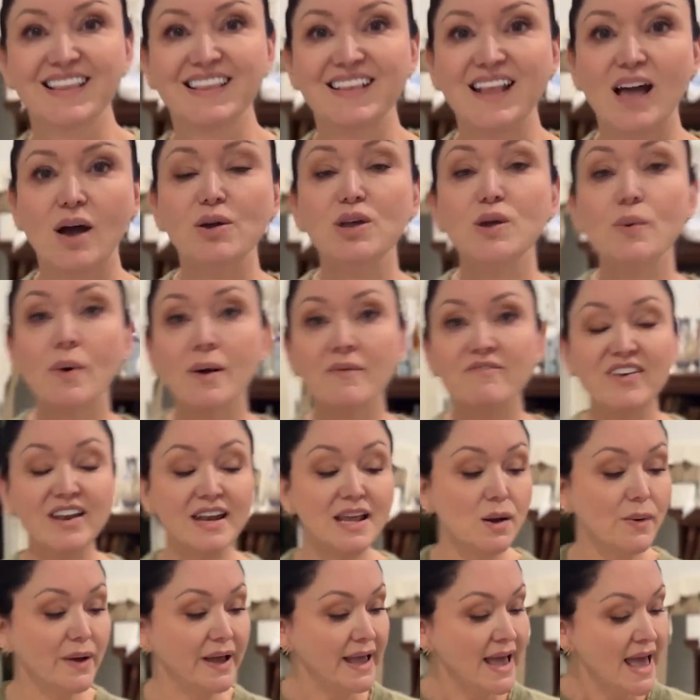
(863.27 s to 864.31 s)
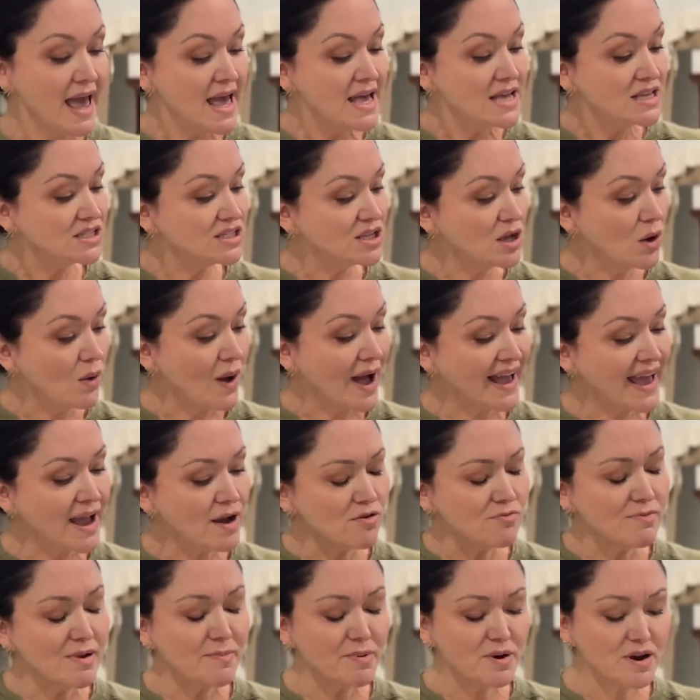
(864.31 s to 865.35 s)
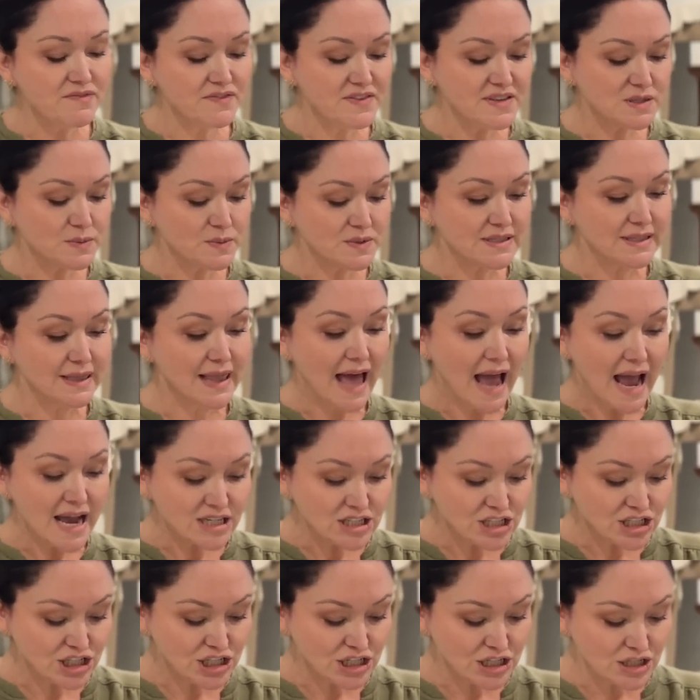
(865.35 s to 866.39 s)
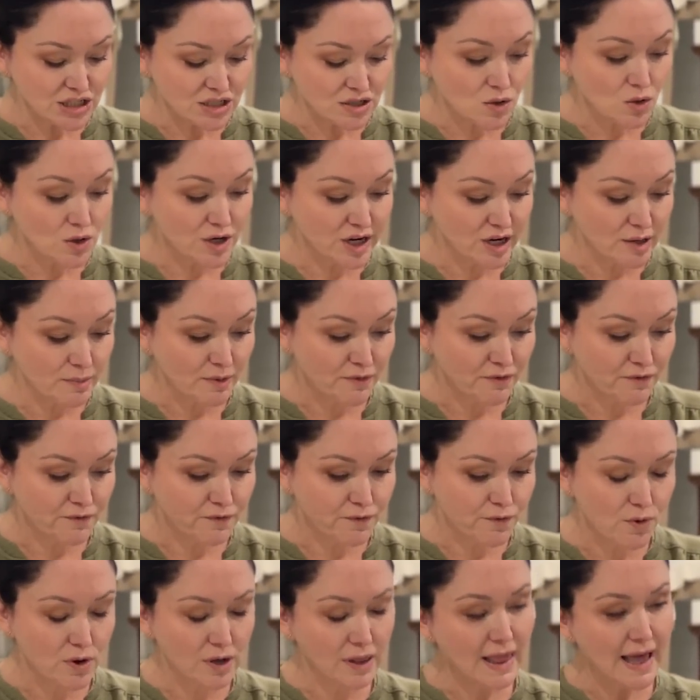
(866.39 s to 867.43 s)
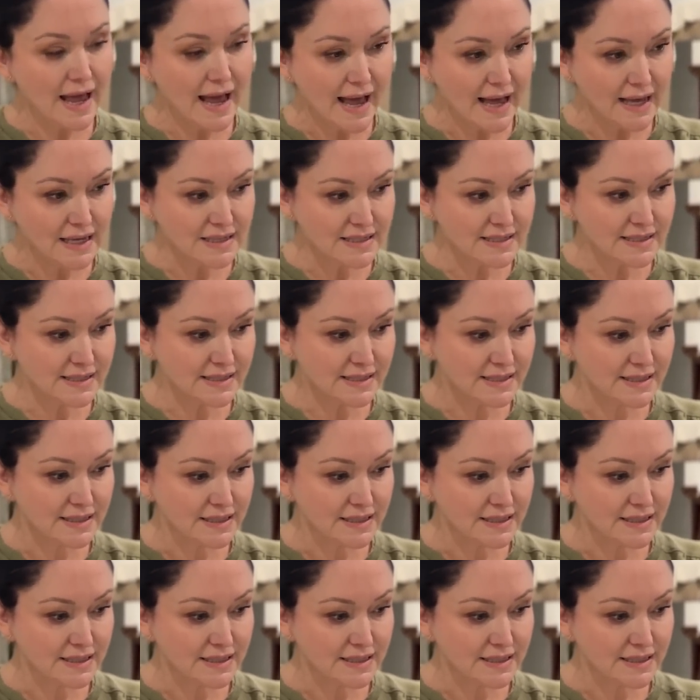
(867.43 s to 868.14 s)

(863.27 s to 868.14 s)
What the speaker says: Oh, you weren't videoing. So I can't remember if this was last year or year before last.